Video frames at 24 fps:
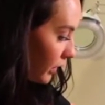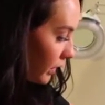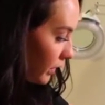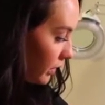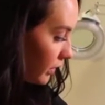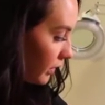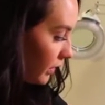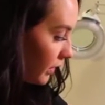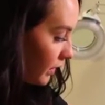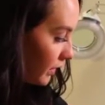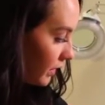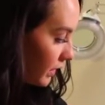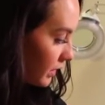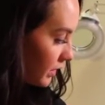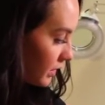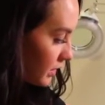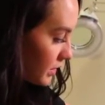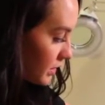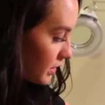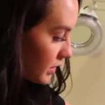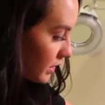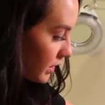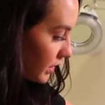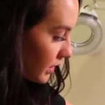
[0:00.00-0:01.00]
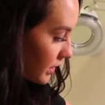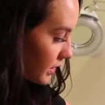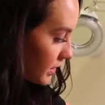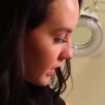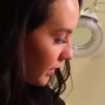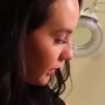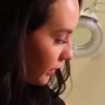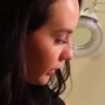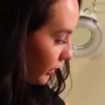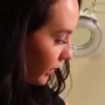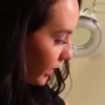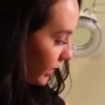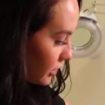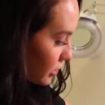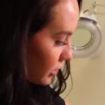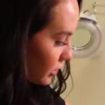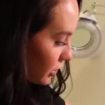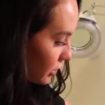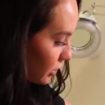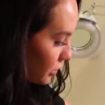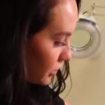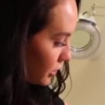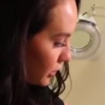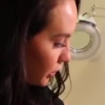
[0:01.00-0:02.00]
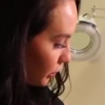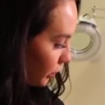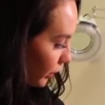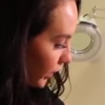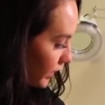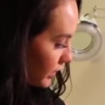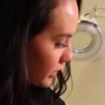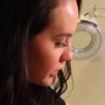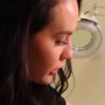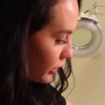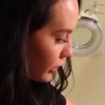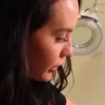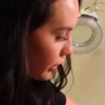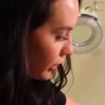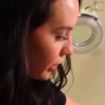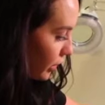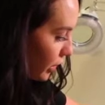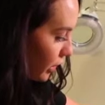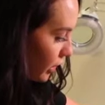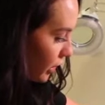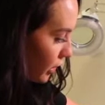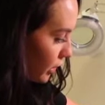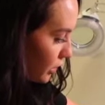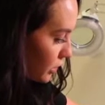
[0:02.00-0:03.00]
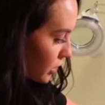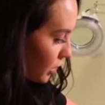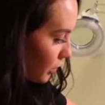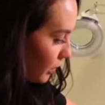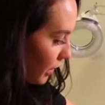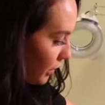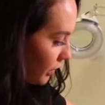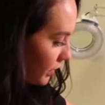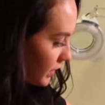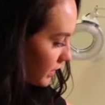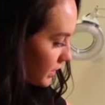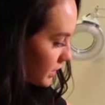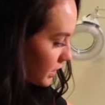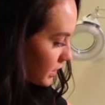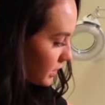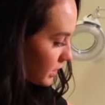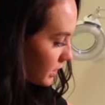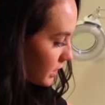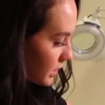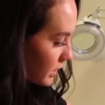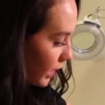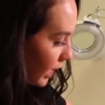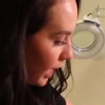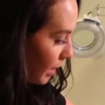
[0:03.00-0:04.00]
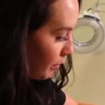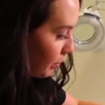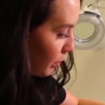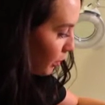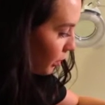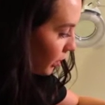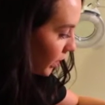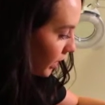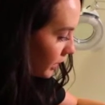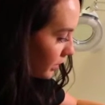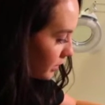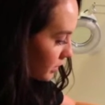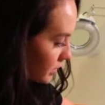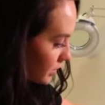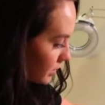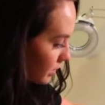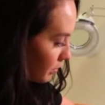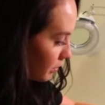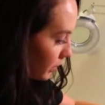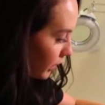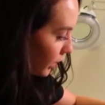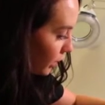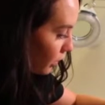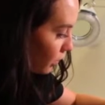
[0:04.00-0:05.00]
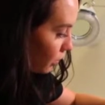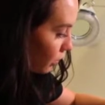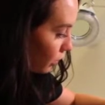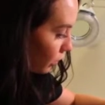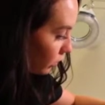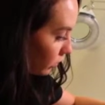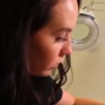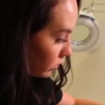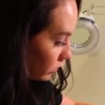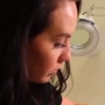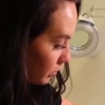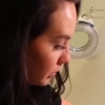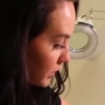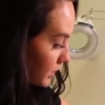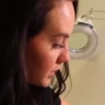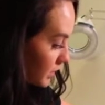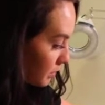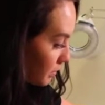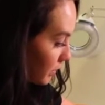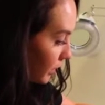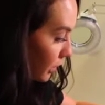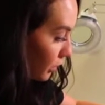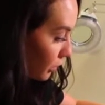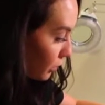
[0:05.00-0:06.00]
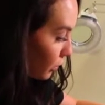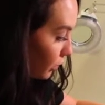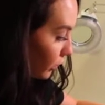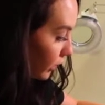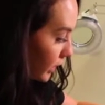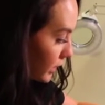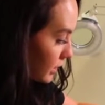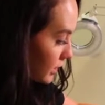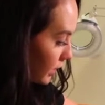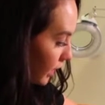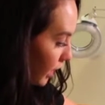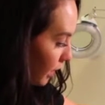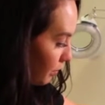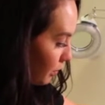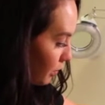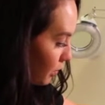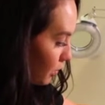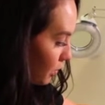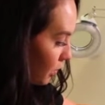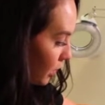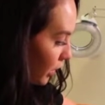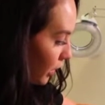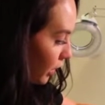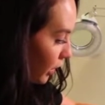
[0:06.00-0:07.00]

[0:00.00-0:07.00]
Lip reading: think of it is that they're actually using a razor. So while this is a scalpel that is medical, it's a medical grade scalpel.